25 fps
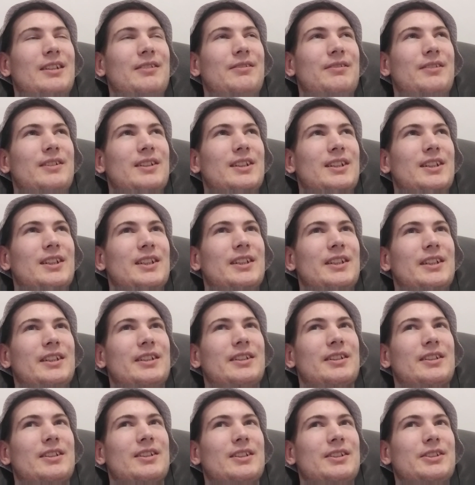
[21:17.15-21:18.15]
I feel like
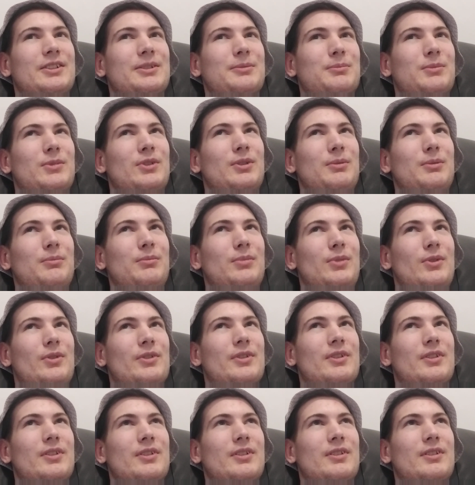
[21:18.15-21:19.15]
that's just more
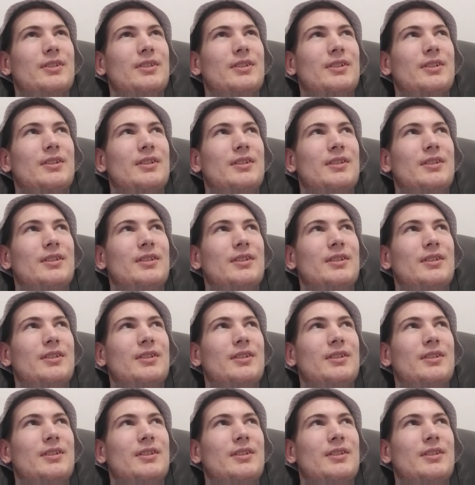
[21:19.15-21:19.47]
important.